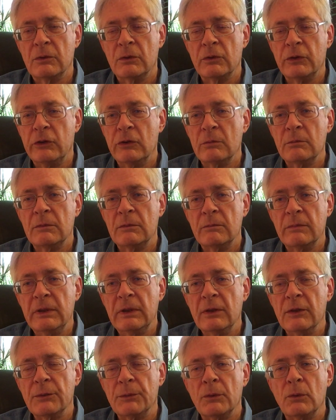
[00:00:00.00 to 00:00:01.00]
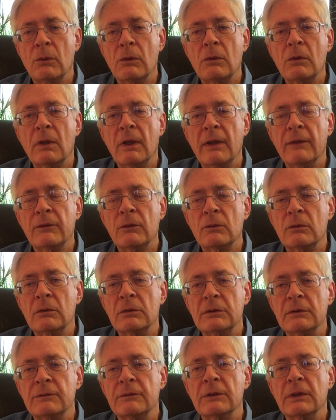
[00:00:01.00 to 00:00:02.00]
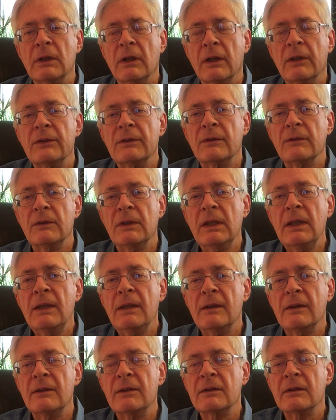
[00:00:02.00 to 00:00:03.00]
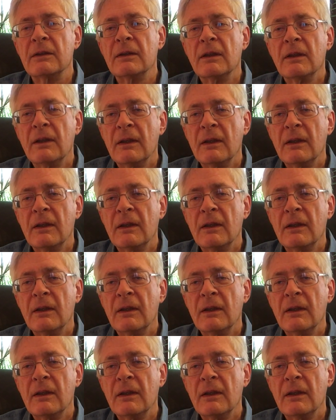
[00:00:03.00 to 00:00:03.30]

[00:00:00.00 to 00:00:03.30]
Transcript: We're human beings. We all have all different kinds of needs.